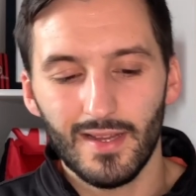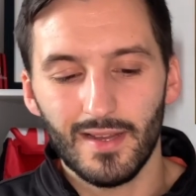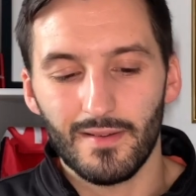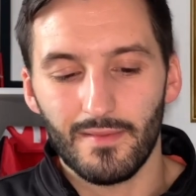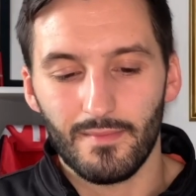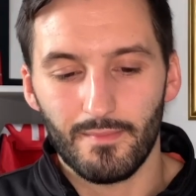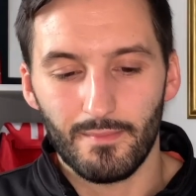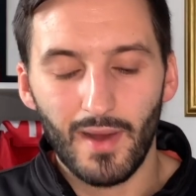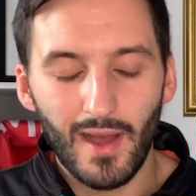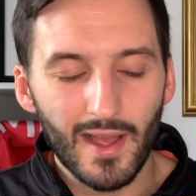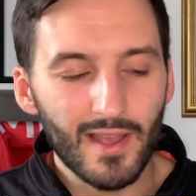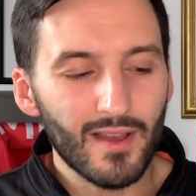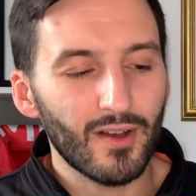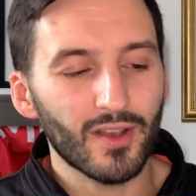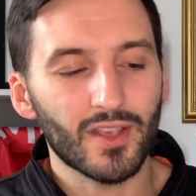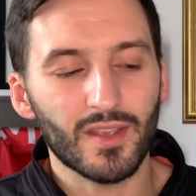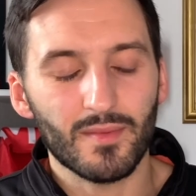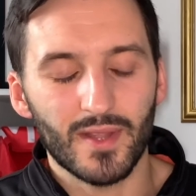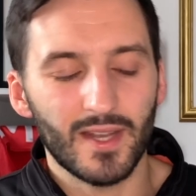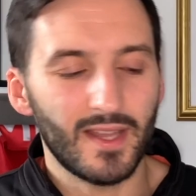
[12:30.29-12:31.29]
My
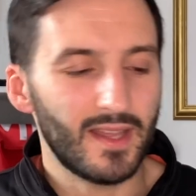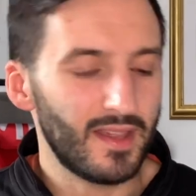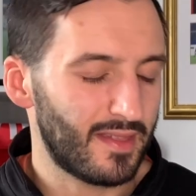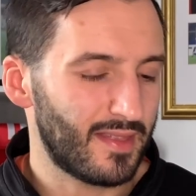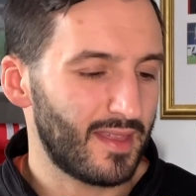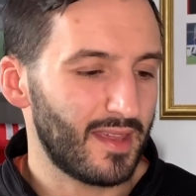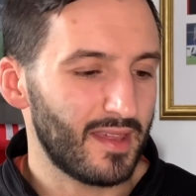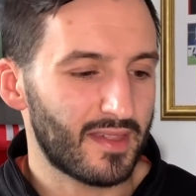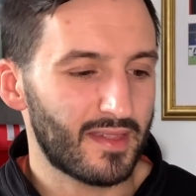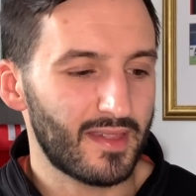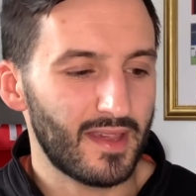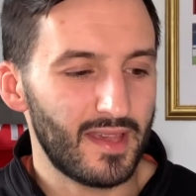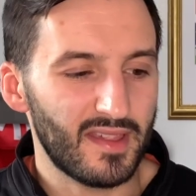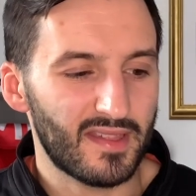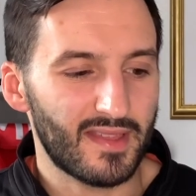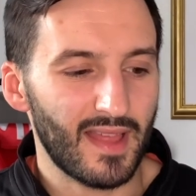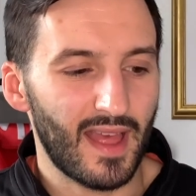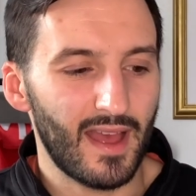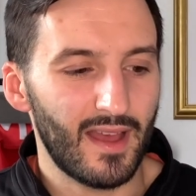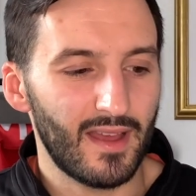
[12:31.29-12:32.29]
argument is
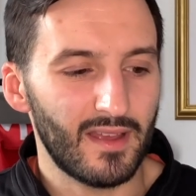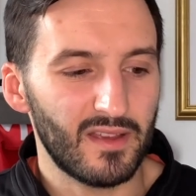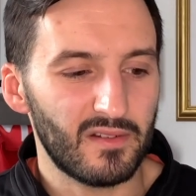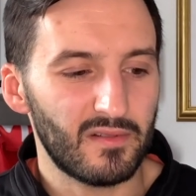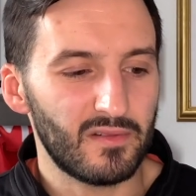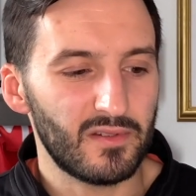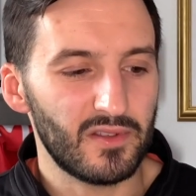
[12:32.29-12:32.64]
that